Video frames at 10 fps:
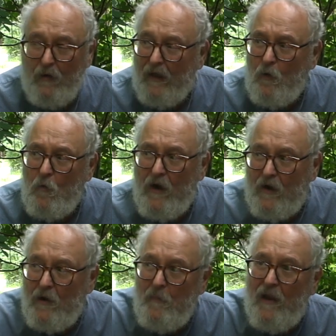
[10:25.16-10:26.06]
That old
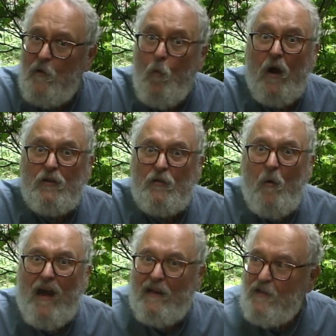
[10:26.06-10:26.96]
hairy man watched
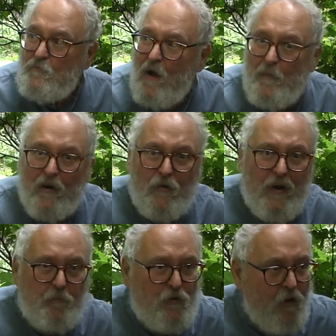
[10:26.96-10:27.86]
Wiley's mama,
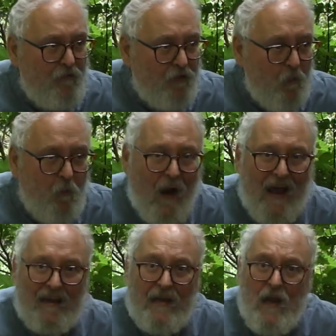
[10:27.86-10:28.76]
crept over to
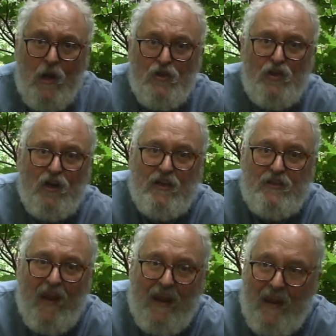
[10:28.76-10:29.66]
Wiley, stuck
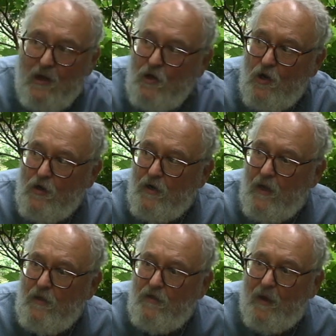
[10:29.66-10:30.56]
his hand
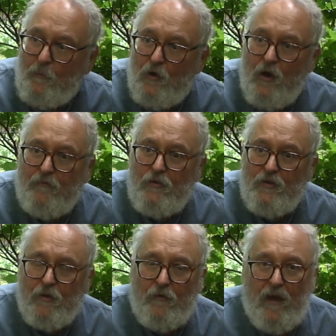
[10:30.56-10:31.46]
underneath them
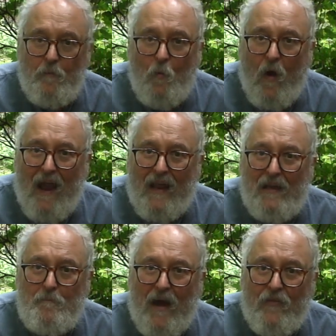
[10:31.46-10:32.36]
covers and grabbed
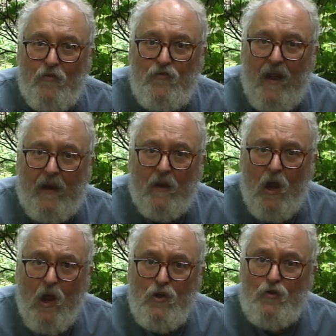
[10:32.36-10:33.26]
Wiley by the neck,
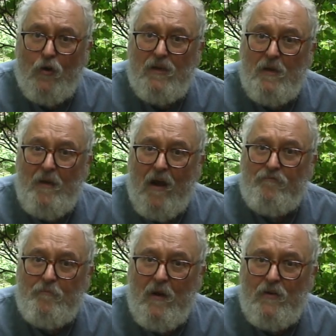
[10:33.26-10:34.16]
jerked him out
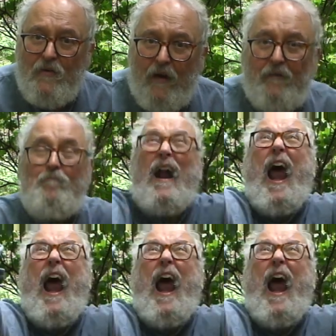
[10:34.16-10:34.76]
from under there, and